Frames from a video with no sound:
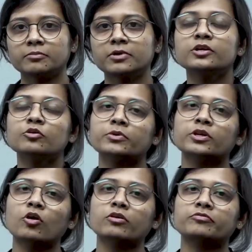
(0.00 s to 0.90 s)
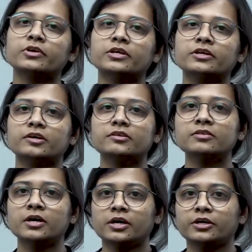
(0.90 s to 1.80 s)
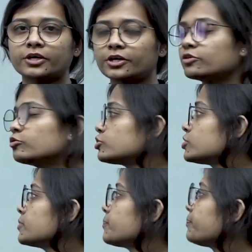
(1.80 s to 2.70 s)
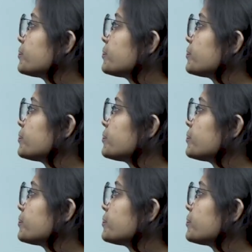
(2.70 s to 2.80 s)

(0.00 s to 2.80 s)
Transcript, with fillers: animal human conflict is reduced.